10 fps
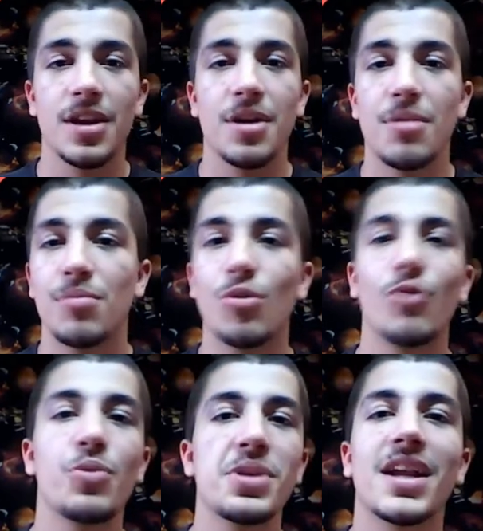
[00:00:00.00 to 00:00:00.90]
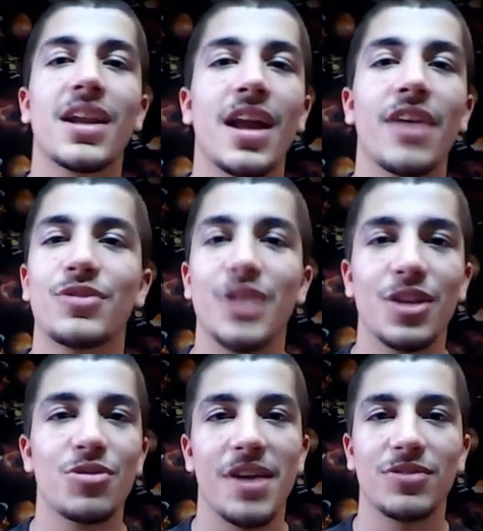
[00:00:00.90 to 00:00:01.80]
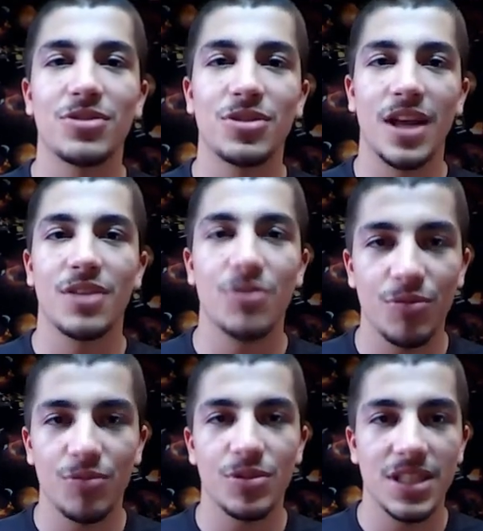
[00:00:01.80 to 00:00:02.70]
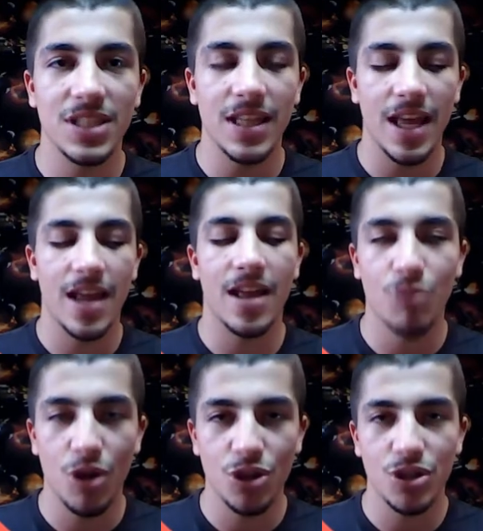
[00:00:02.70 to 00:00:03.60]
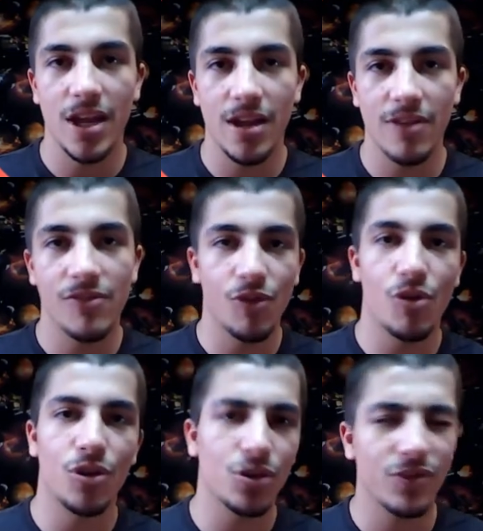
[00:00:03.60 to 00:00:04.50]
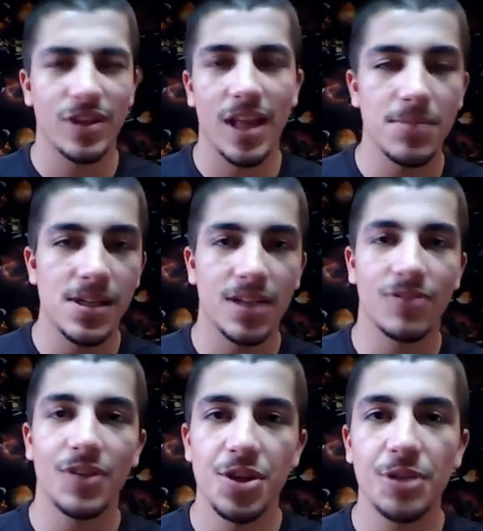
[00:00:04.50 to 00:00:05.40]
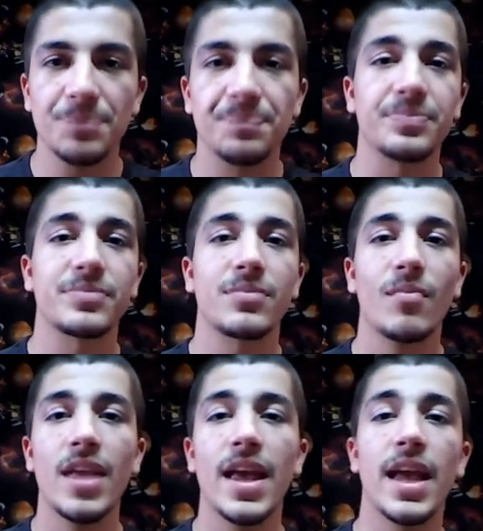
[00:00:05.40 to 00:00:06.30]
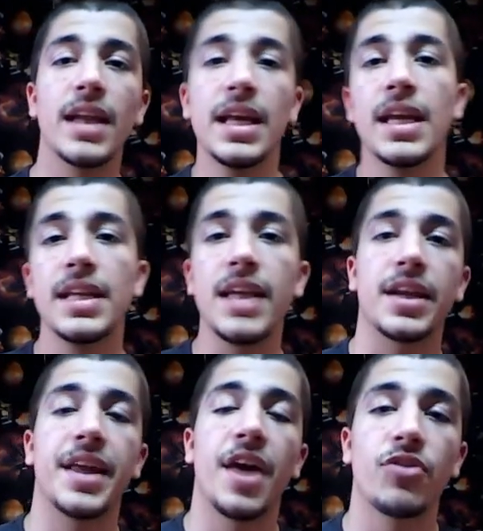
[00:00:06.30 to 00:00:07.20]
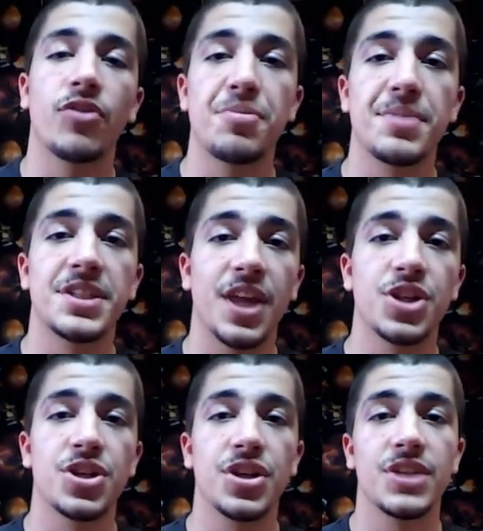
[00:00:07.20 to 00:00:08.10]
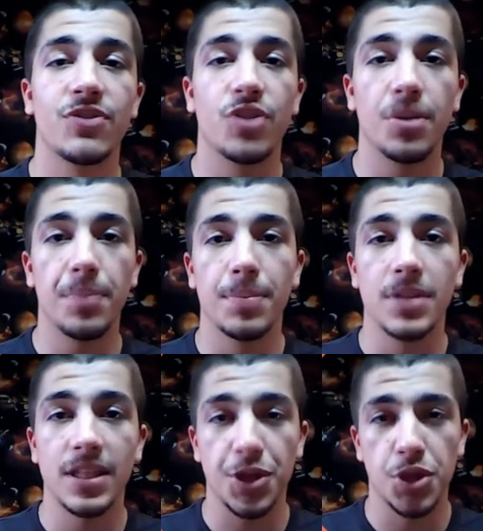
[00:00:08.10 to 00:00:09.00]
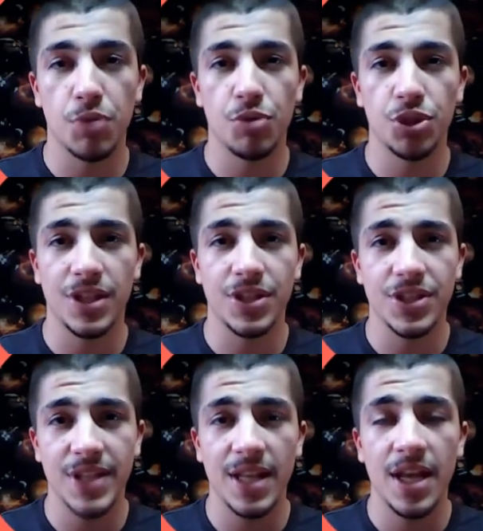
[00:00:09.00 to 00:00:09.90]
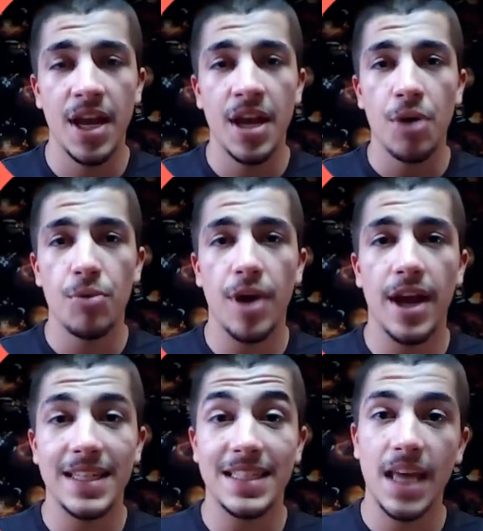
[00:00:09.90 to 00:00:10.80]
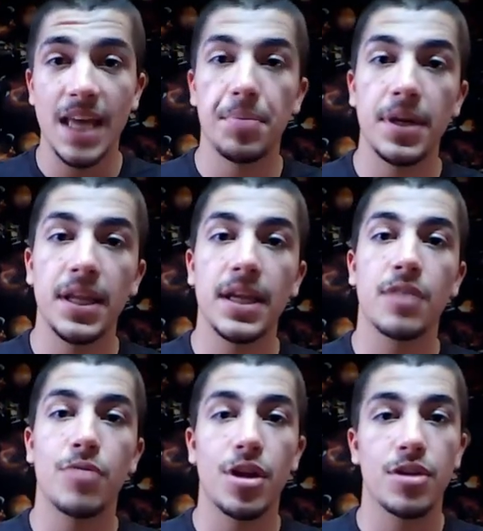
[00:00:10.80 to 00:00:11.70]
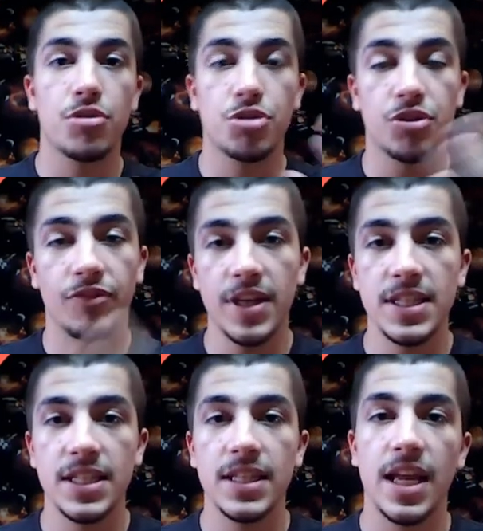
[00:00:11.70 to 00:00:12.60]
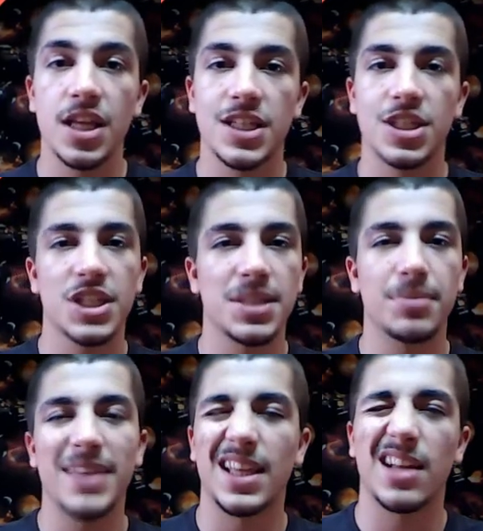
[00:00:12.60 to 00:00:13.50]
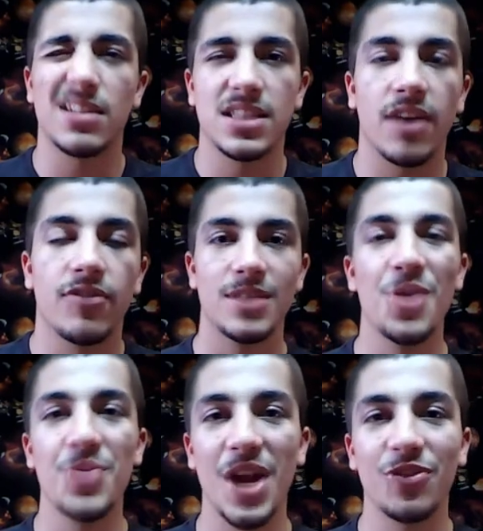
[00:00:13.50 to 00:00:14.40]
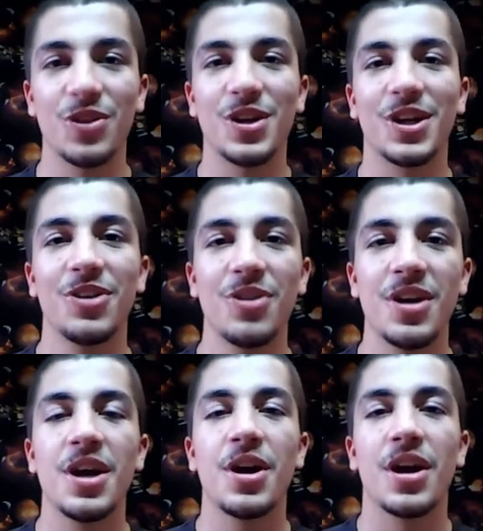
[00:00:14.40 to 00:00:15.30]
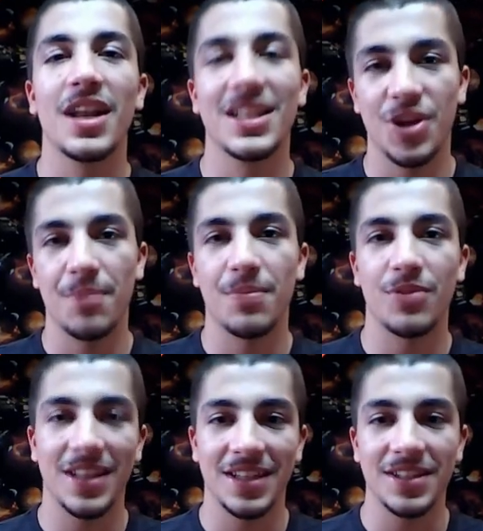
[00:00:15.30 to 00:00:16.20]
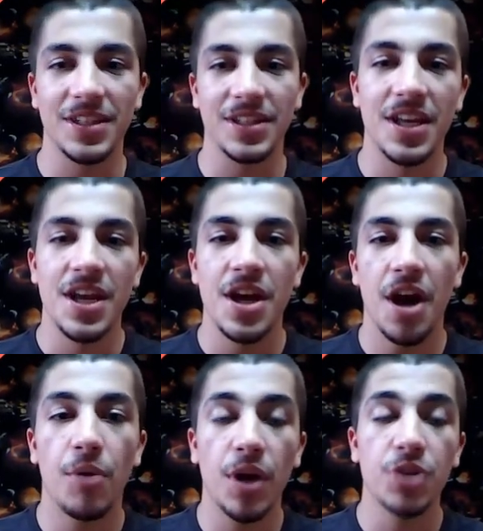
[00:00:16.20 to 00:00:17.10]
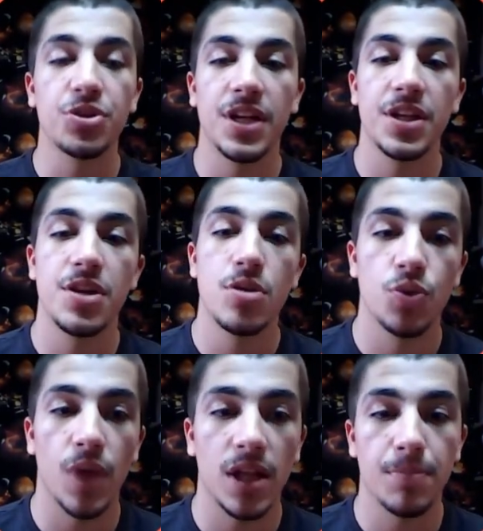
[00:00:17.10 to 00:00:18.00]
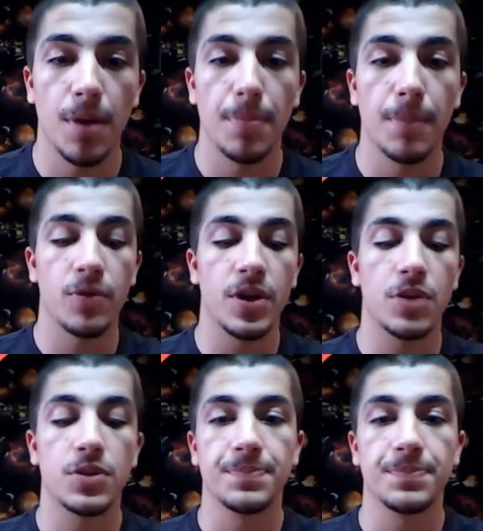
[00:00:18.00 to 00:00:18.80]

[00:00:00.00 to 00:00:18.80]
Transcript: move with their life. They don't have to sit and watch a 4 to 10 minute video. And the other half of the presentation is for the people that actually want to understand why this is happening, why you should fix it, and just some technical stuff. Without further ado, let's jump right into it. Why you should not use welcome pop-up windows?